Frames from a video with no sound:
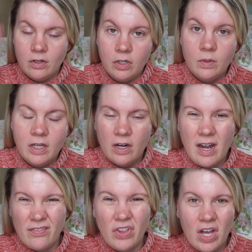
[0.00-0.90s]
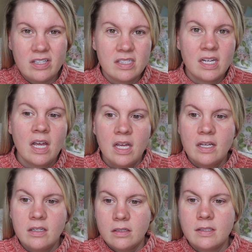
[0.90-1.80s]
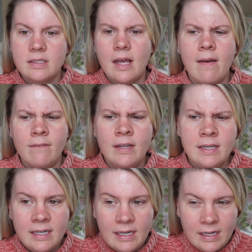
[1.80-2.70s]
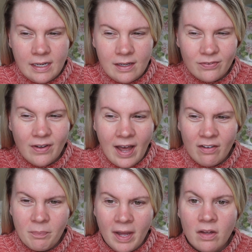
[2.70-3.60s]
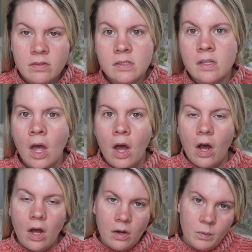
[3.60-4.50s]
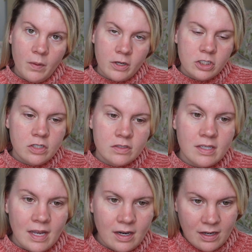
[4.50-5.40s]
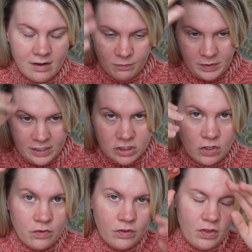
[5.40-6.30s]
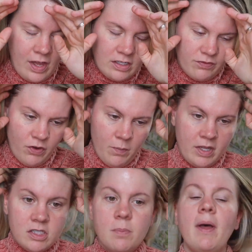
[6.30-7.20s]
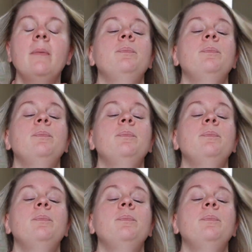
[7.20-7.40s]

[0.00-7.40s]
new here, I've lost 75 pounds on Weight Watchers. I kind of plateaued for the last few months, but